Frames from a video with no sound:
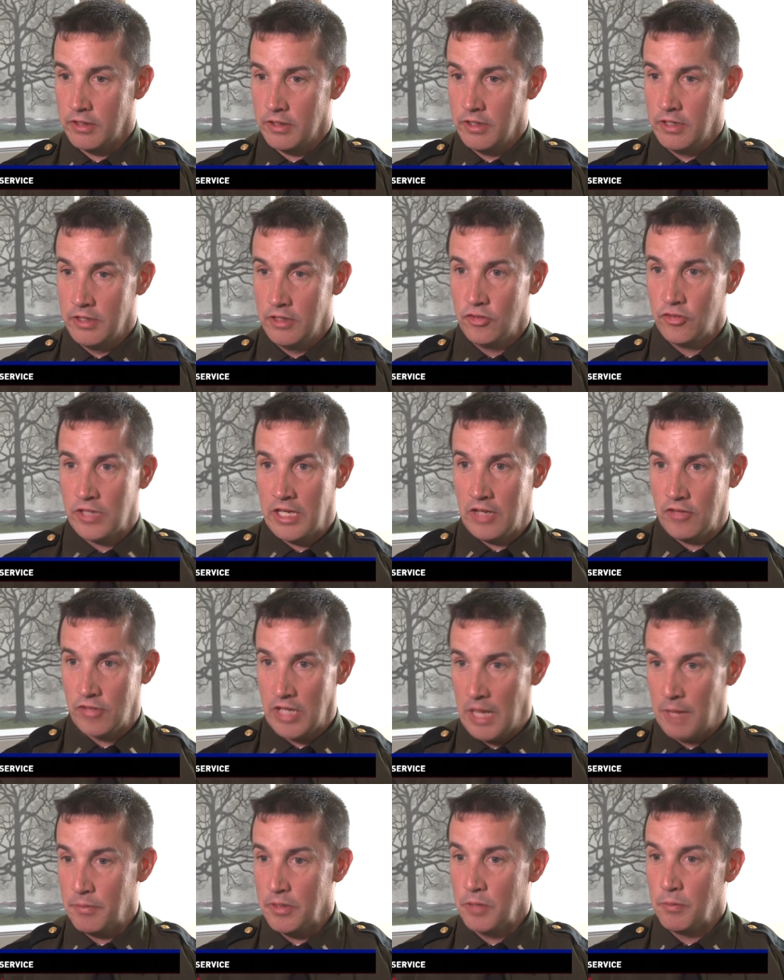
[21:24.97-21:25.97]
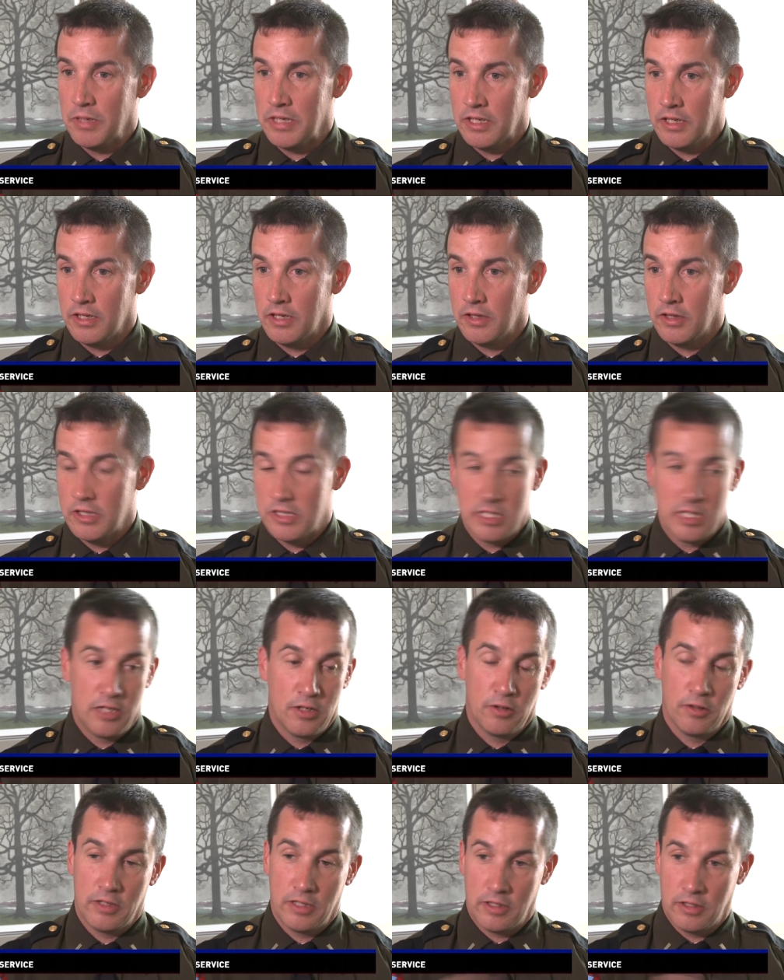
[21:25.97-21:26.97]
in this case happened to be the
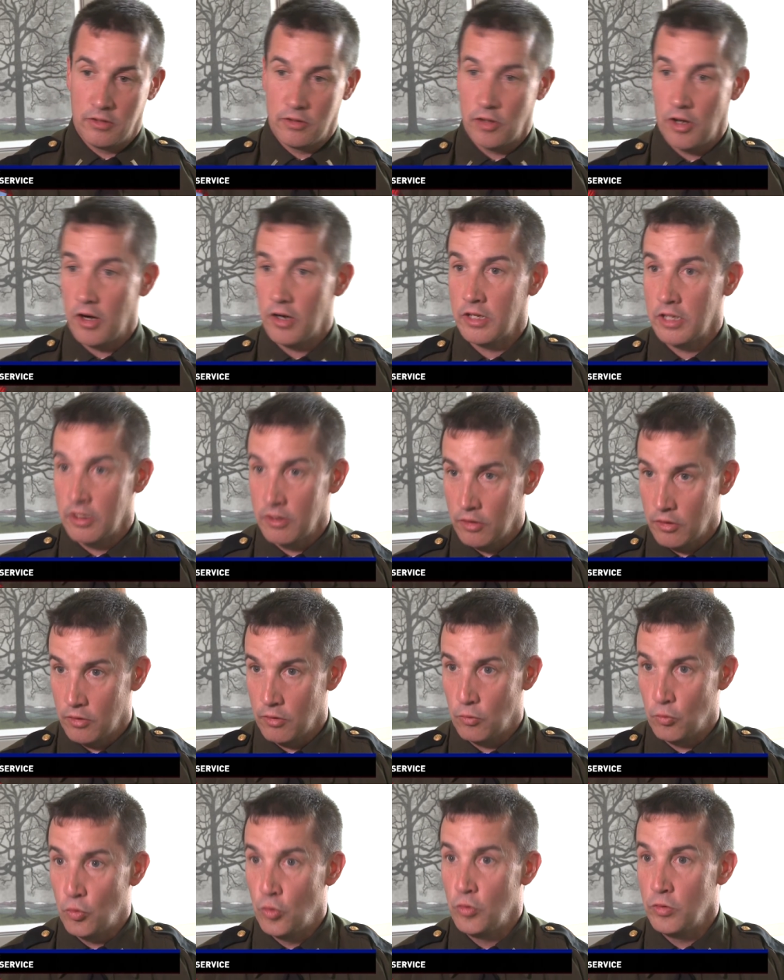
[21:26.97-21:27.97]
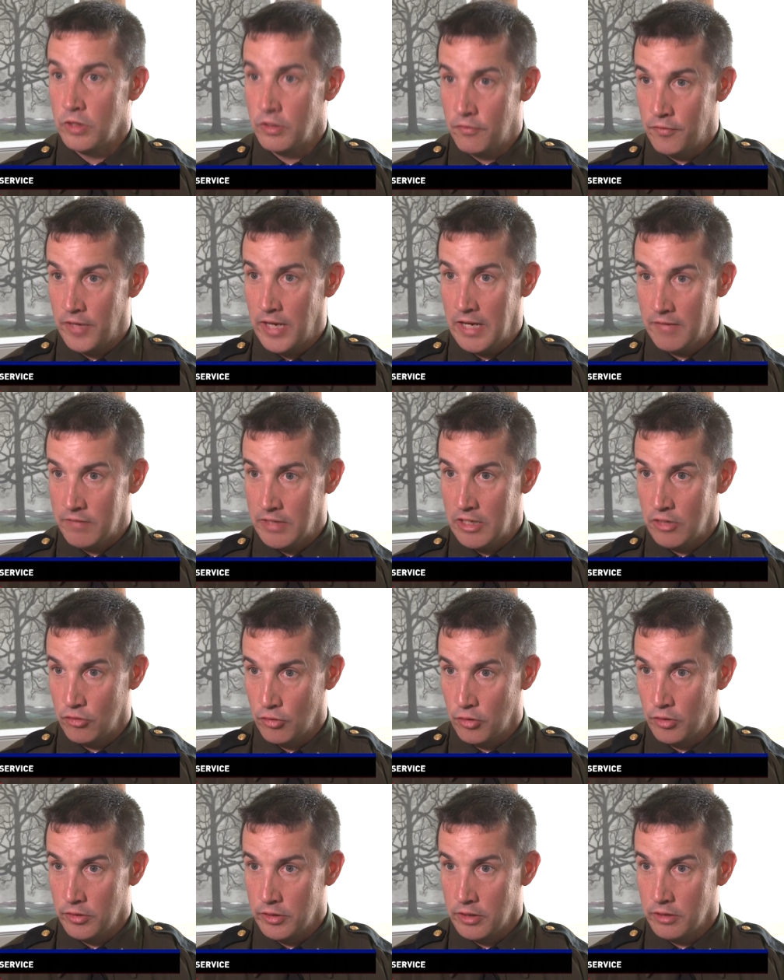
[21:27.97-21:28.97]
deer that the target wounded five days
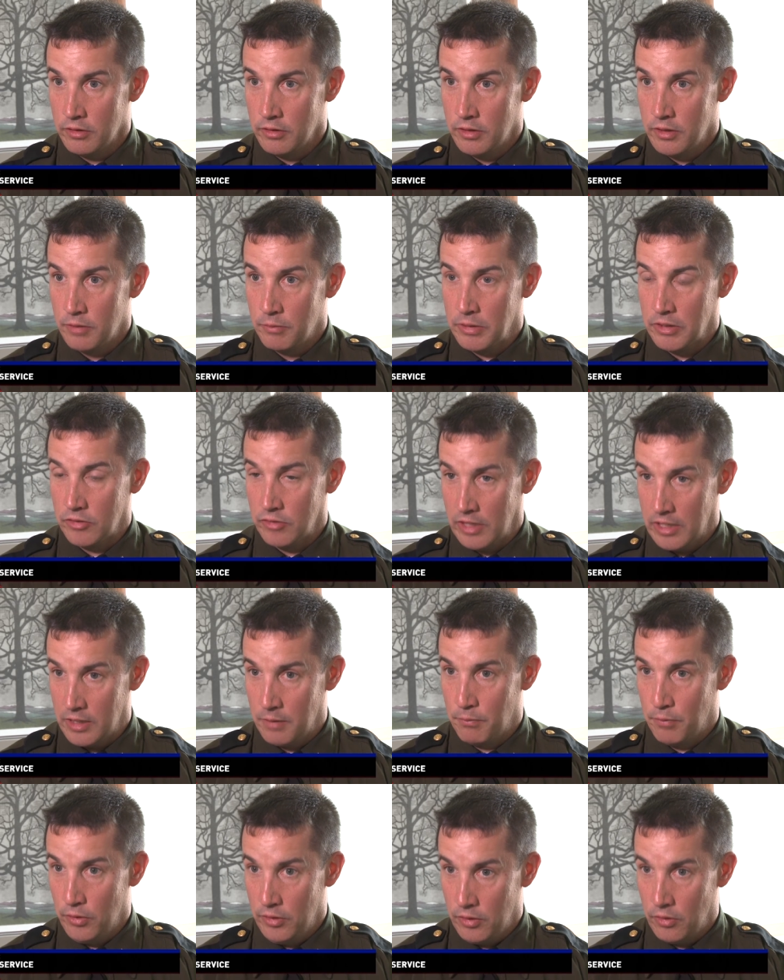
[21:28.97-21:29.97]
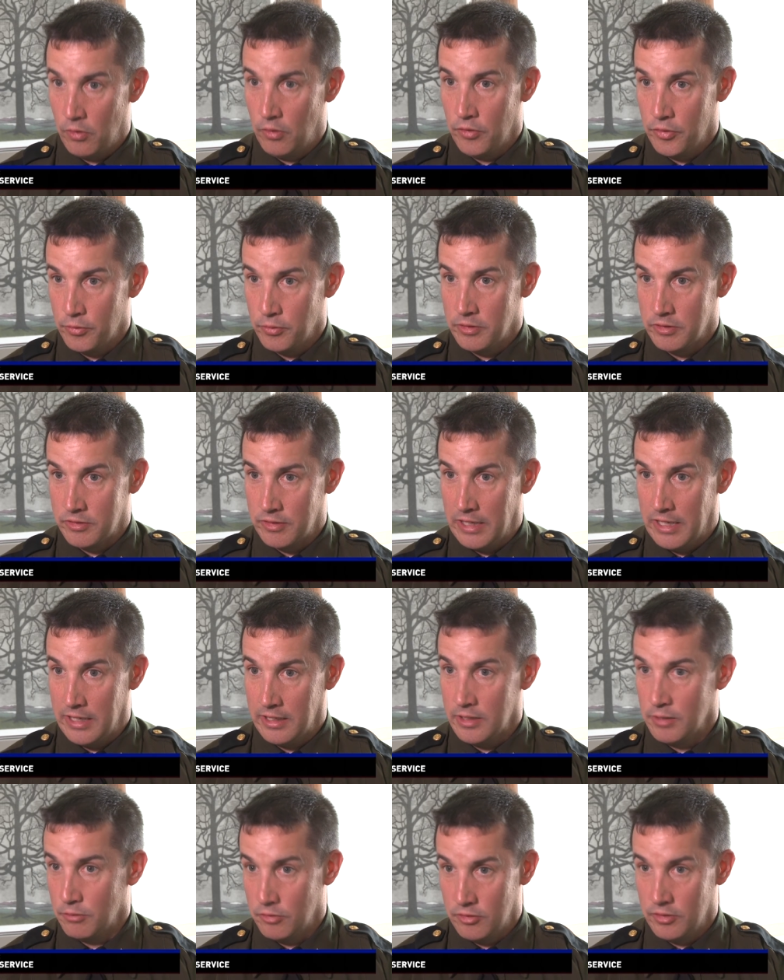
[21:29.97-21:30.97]
earlier because it had a bullet hole through its leg
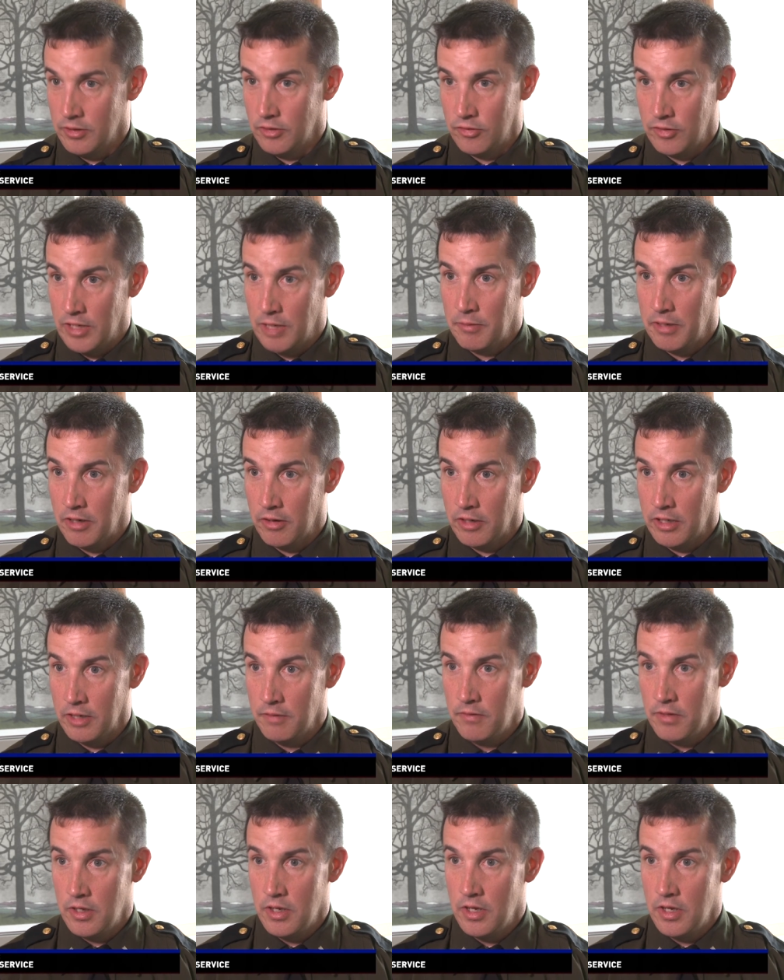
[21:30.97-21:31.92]
and it was in the same area.